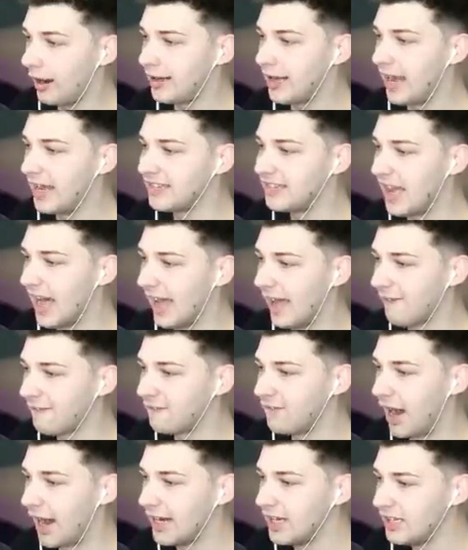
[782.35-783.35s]
guys, I have
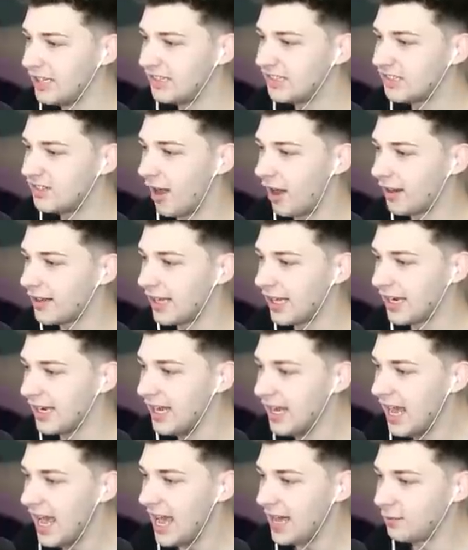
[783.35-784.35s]
finally snuck in
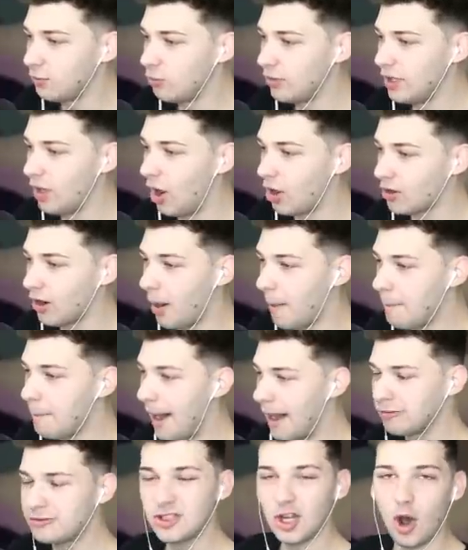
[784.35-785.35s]
and we are
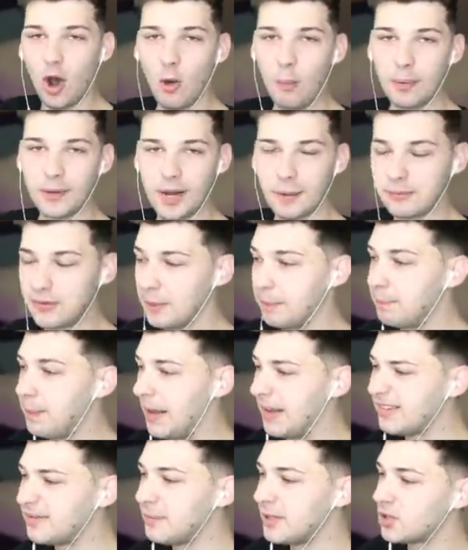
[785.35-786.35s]
about to open up the
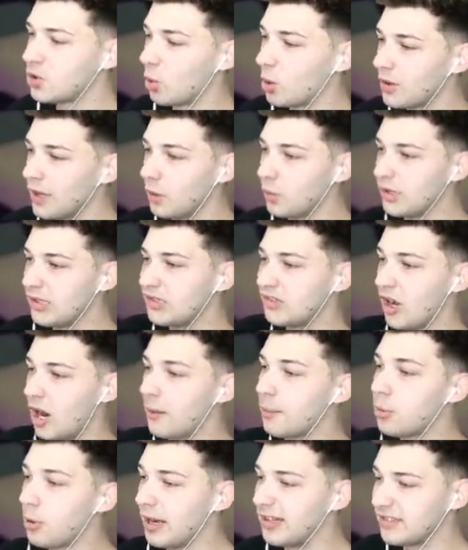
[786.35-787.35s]
basement door that we saw
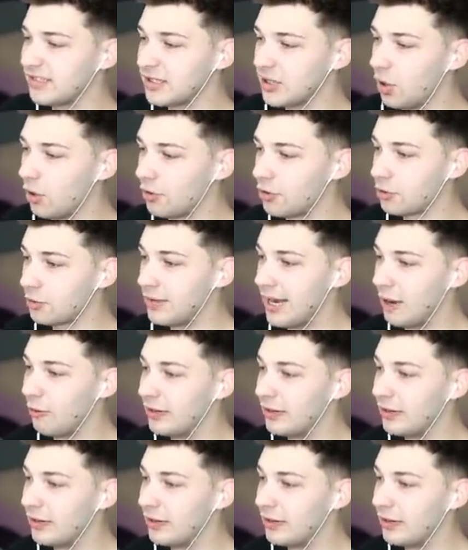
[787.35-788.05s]
Bryson go through. Now,